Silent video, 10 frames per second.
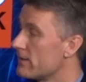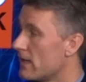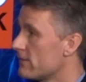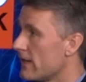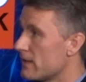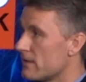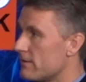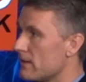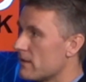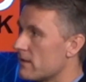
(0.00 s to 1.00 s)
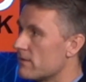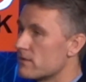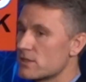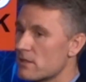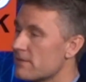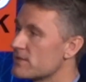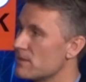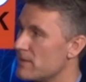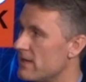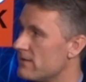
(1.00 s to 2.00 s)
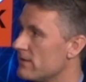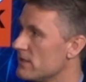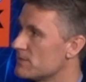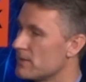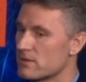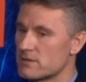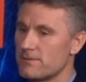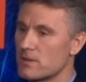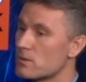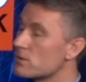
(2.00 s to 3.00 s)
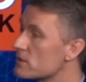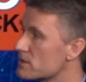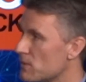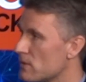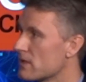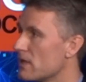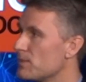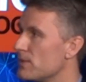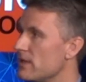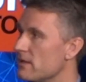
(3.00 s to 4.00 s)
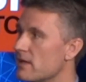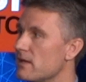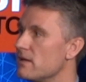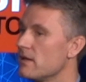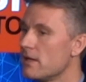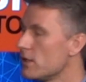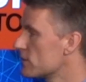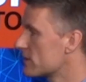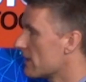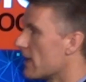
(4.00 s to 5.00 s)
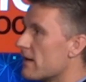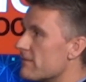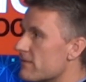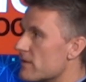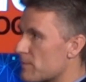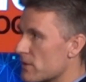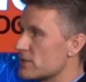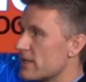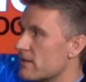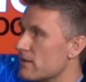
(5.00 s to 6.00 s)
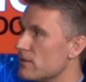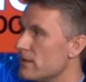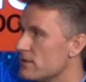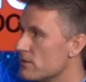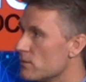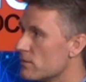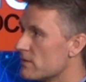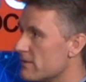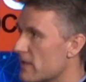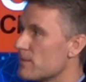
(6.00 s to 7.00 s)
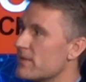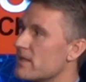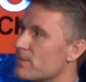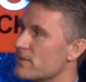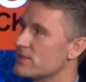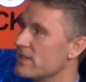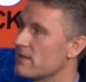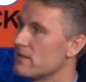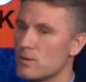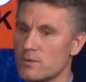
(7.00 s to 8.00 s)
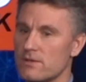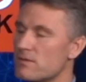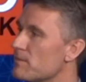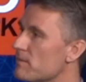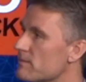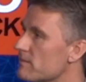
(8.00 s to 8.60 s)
On the other hand, I think there's a lot of similarities, because if you go to a small company, then you still have a project, and you need to develop that project, and you would